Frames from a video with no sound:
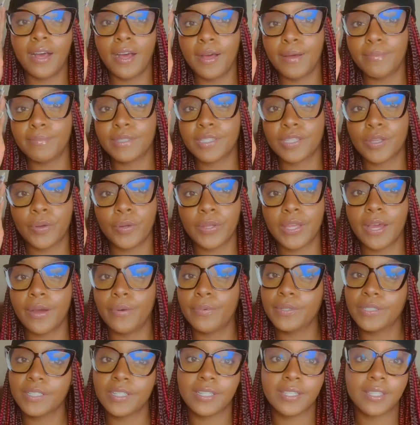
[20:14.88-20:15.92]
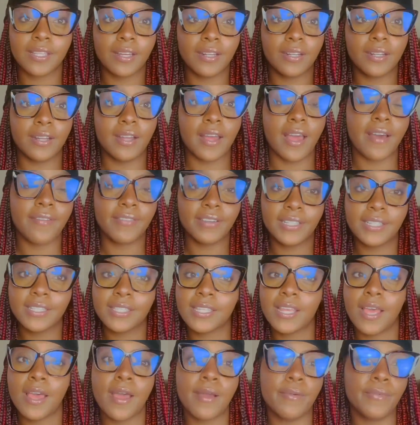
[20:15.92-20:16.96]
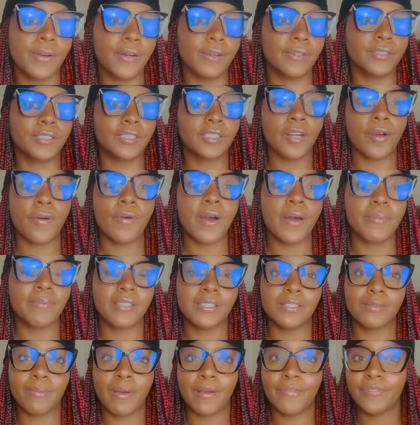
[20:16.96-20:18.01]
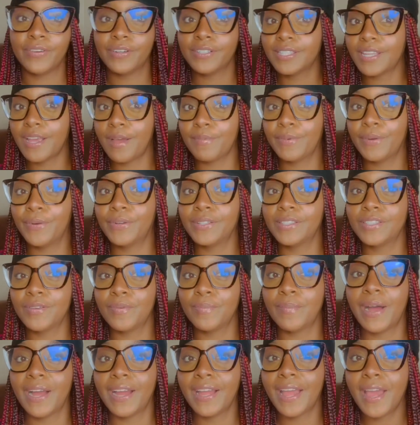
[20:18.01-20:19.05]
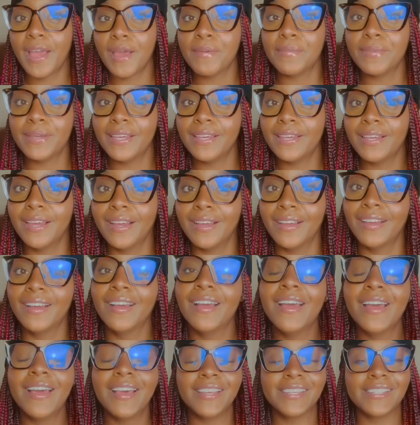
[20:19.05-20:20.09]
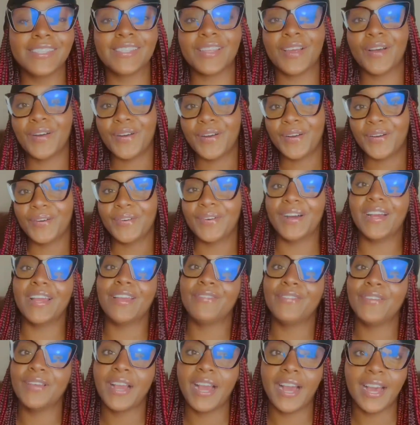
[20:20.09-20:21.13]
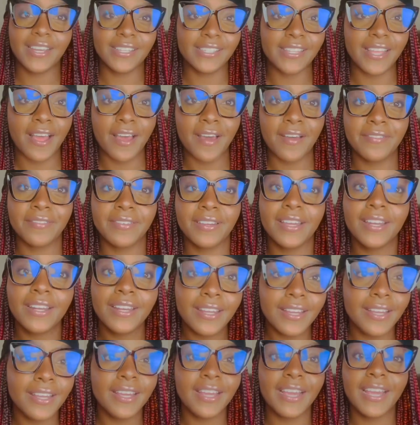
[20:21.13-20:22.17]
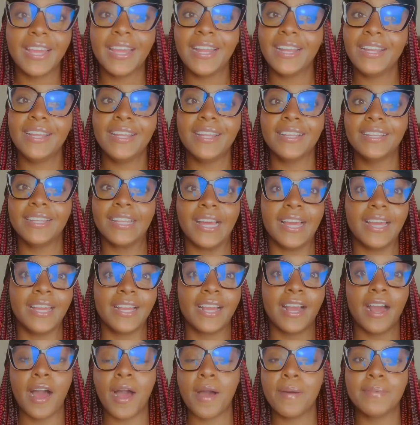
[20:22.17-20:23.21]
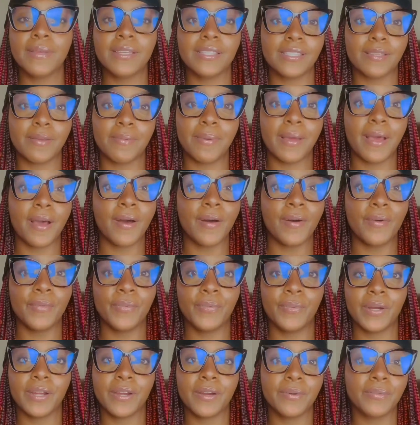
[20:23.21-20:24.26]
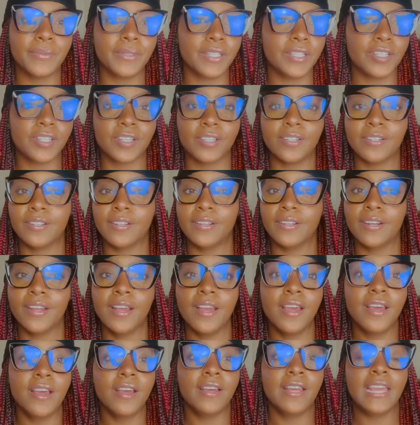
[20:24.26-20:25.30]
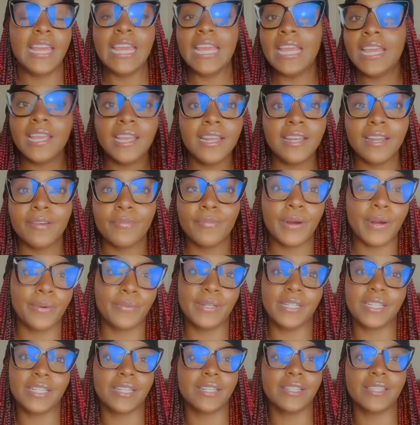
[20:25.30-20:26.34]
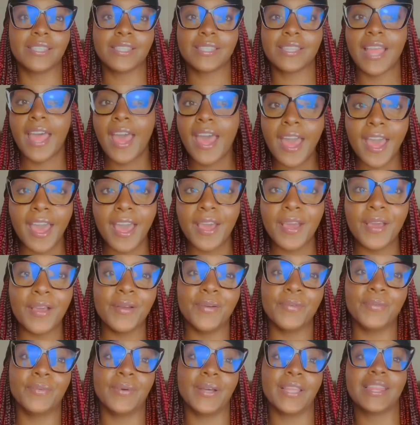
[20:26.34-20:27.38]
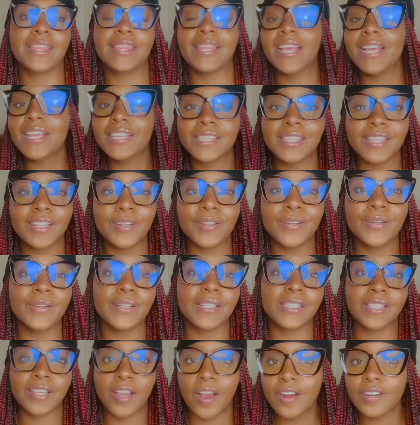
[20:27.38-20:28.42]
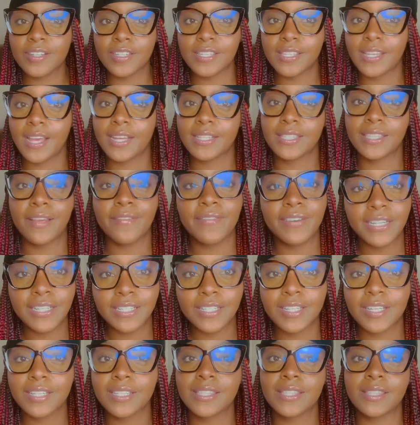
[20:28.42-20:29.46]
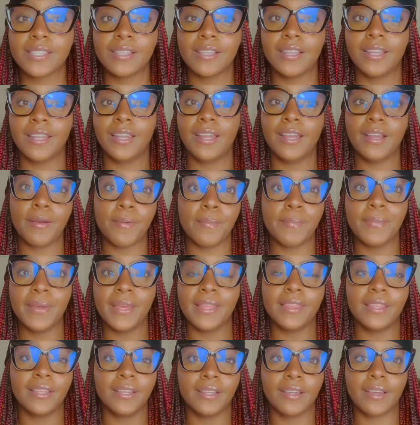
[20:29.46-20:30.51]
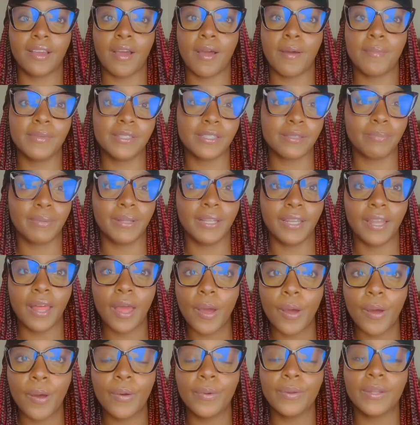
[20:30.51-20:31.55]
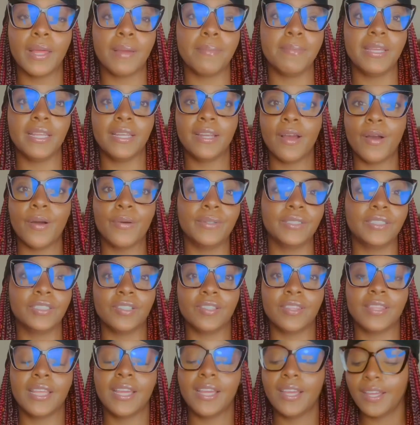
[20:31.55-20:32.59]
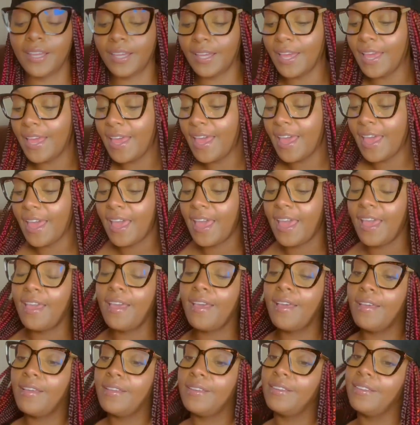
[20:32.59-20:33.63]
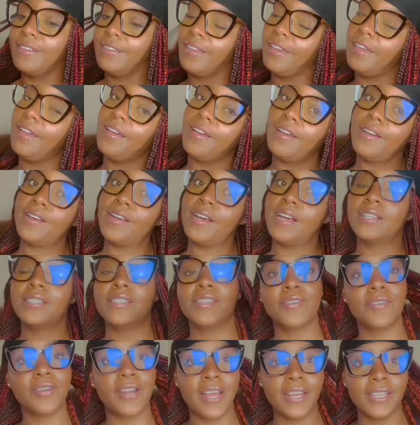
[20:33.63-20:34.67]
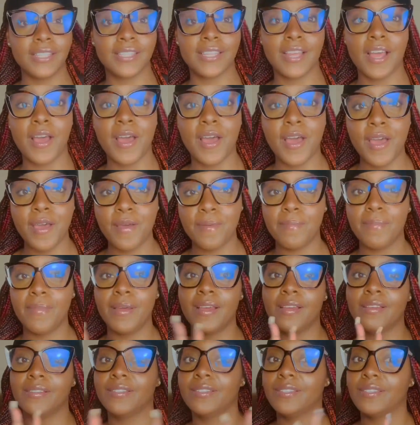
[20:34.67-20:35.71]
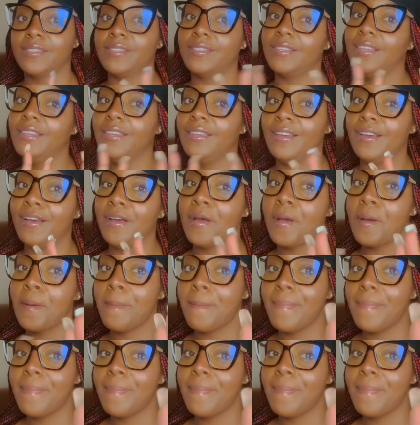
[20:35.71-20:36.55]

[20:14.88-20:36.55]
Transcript: So yeah, we're just gonna have a good time. We're gonna show up. This is my first time going to Miami. So if you guys have any like comments about where we should eat, where we should stay, what things to do, excursions, activities, just link them in the comments below. Let me know what you think. And yeah, until next time, see ya.